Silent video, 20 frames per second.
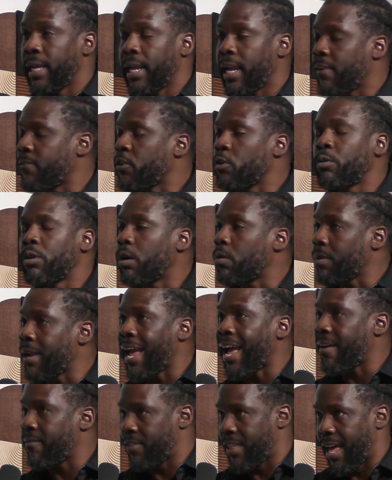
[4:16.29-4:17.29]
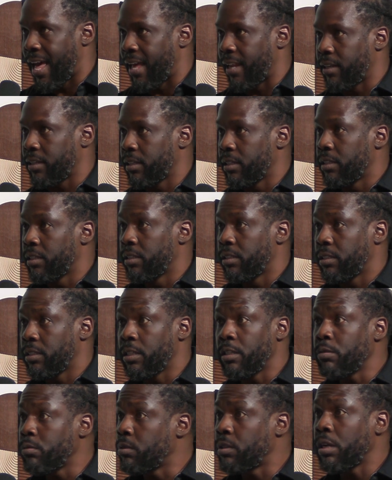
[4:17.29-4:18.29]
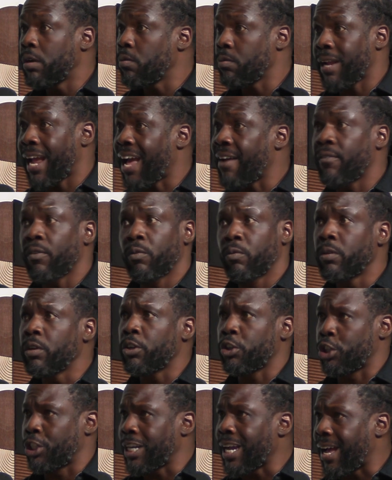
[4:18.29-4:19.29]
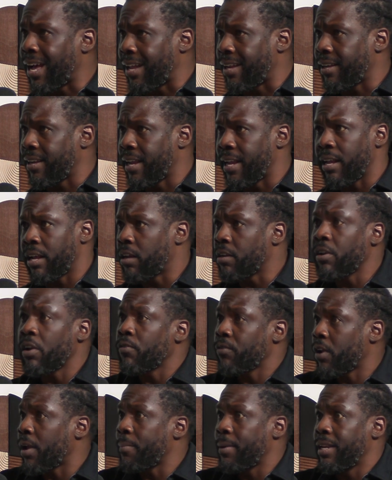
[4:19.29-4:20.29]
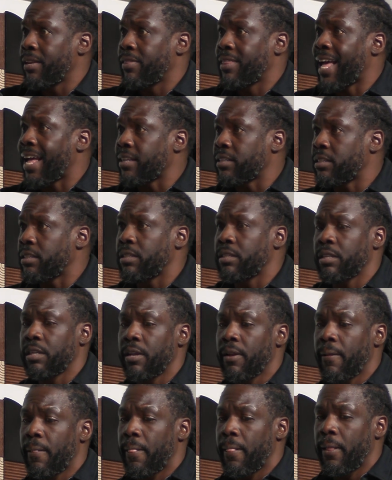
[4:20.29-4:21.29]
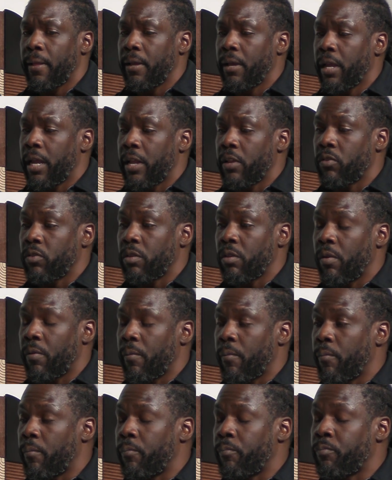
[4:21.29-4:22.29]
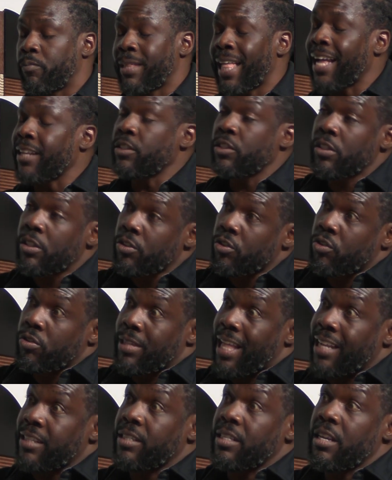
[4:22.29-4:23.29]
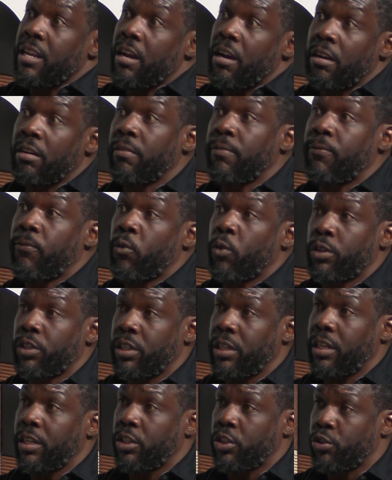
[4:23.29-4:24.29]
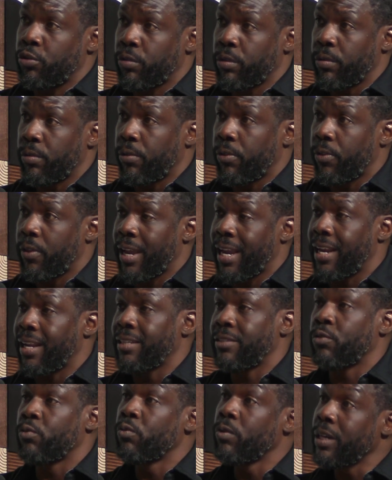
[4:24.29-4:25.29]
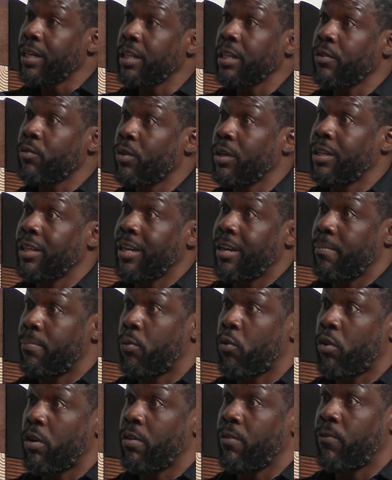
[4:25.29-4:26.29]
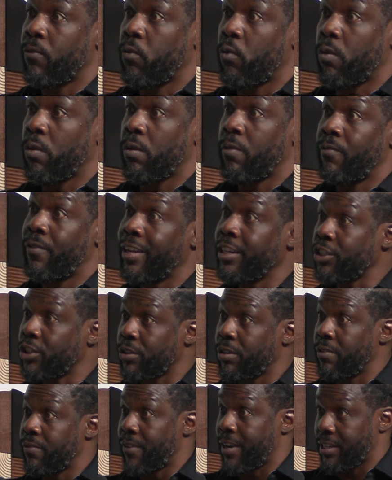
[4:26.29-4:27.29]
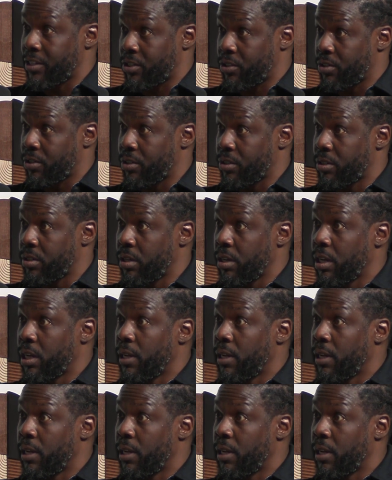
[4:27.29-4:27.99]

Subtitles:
If you don't have that, you don't have a real shot. I mean, that's the unfortunate truth. And it's really, really important for venture investors